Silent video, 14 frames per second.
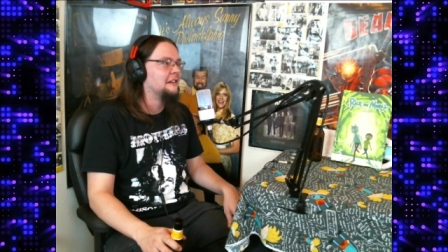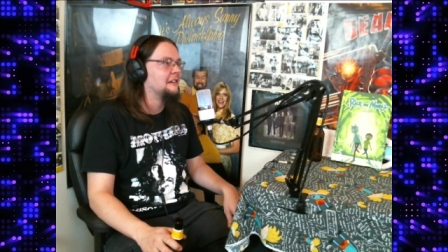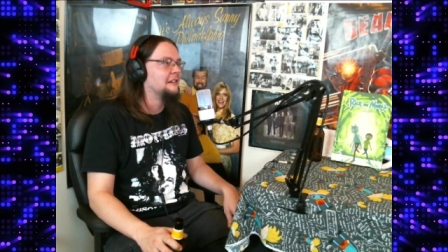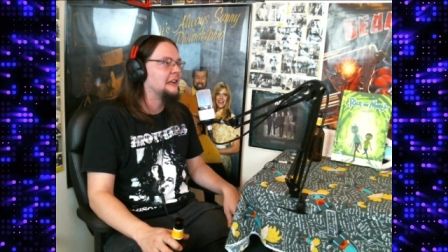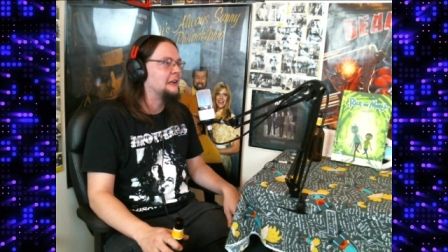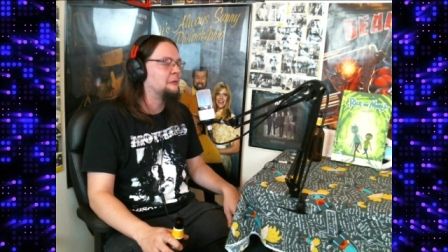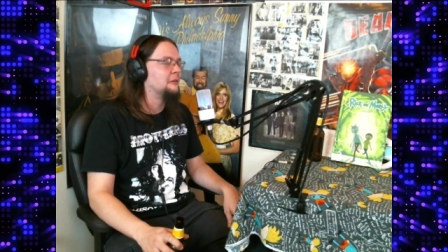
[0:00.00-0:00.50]

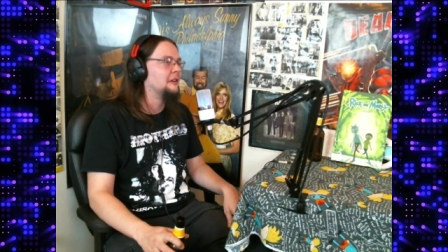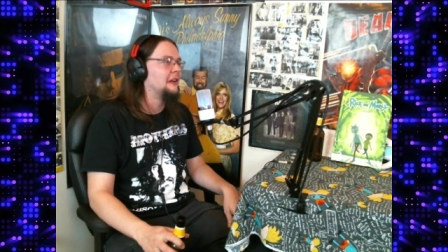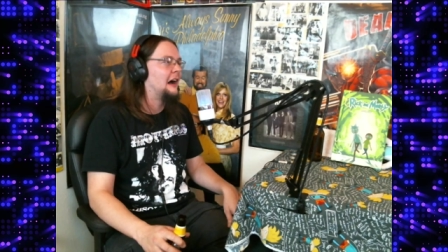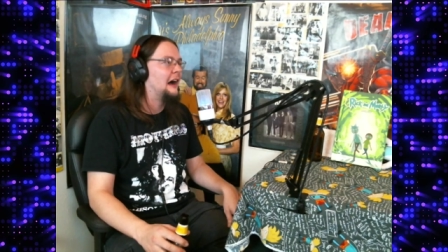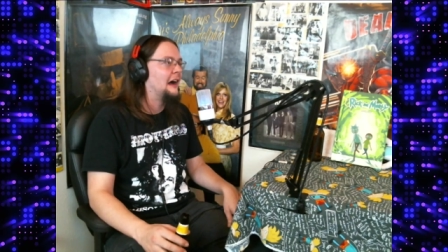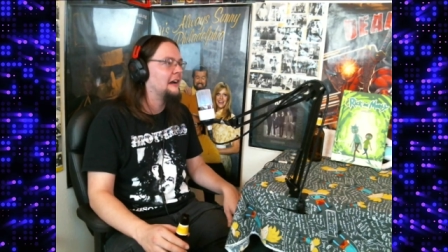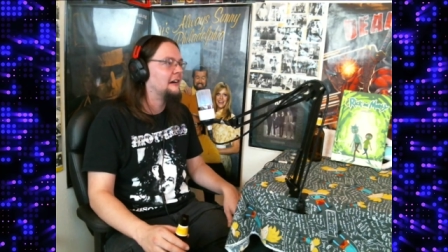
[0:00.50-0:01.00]
they don't
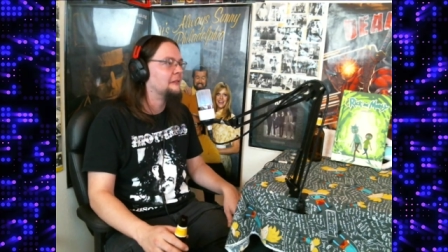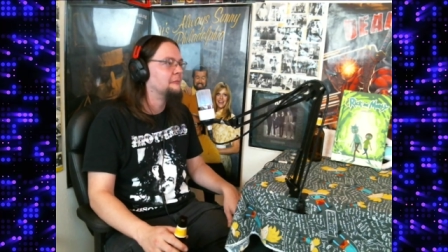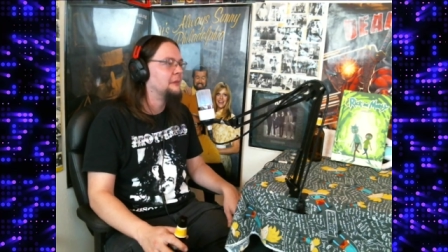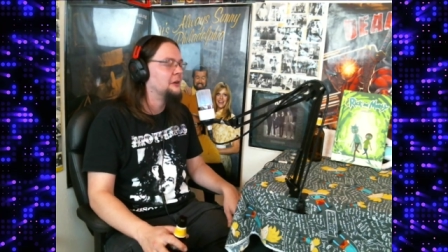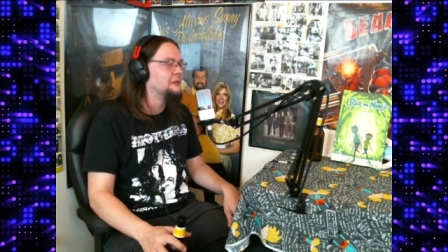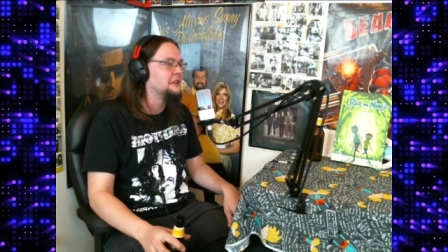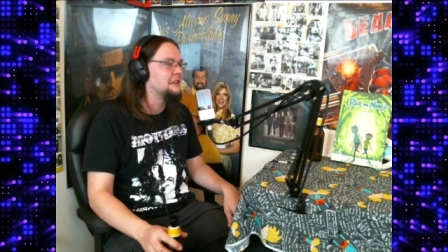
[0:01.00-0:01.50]
rely on
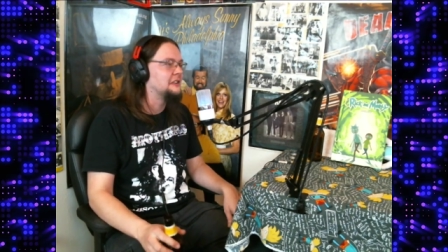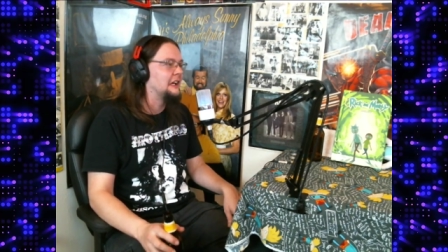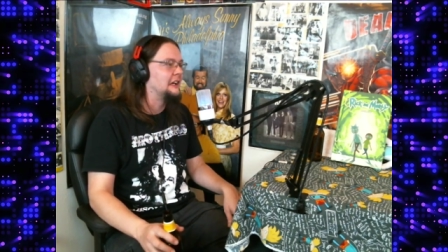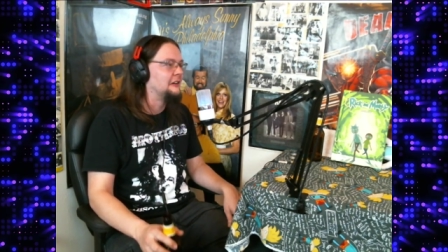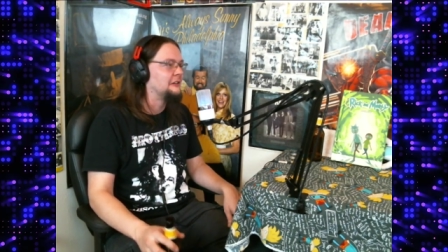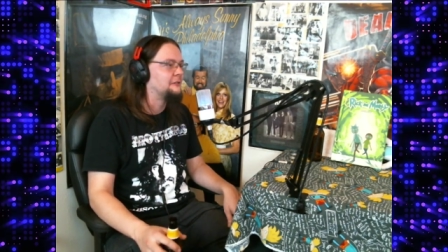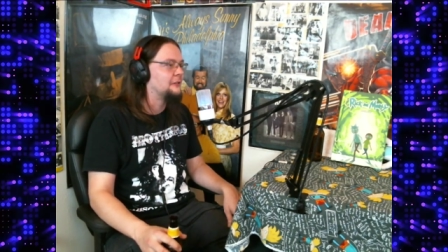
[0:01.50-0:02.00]
music
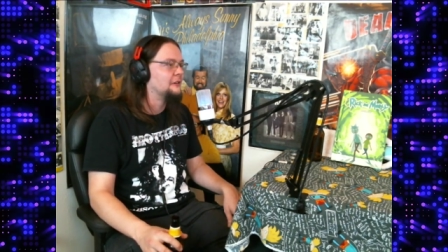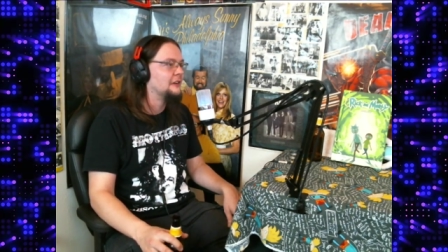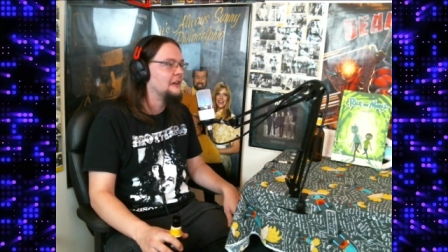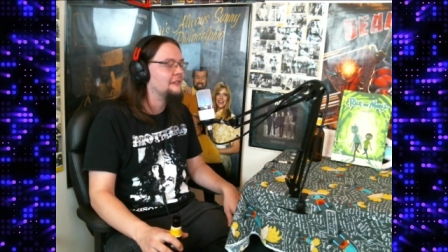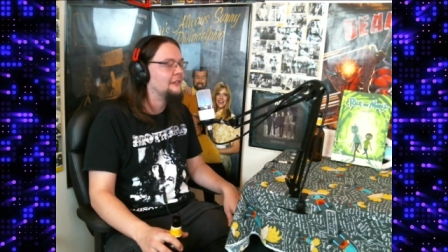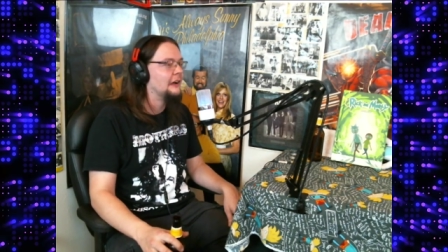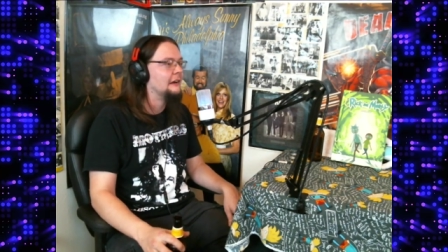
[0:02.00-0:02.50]
sales for a living.